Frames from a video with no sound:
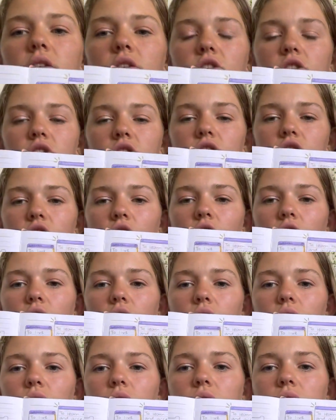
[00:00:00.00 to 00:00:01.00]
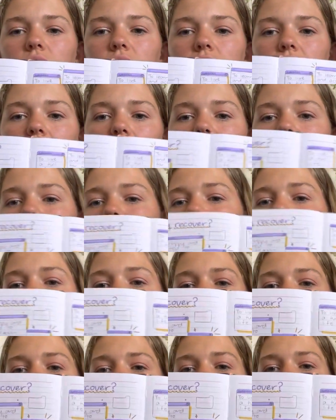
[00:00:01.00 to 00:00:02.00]
So
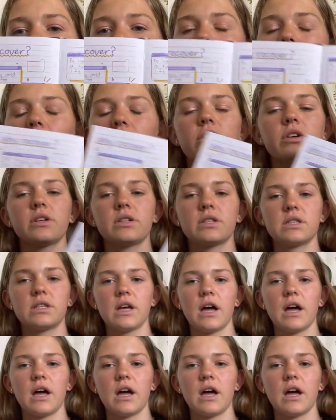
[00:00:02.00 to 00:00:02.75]
that's how mine looks.